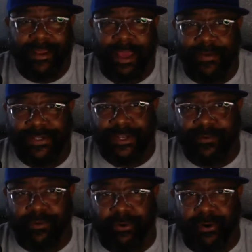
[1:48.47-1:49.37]
Now he's in the
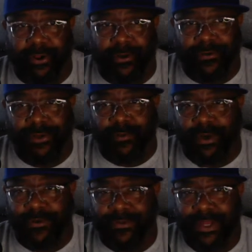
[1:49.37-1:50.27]
portal to go
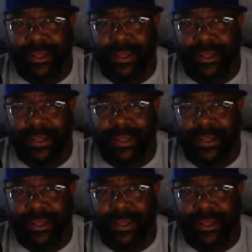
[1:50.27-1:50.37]
somewhere else,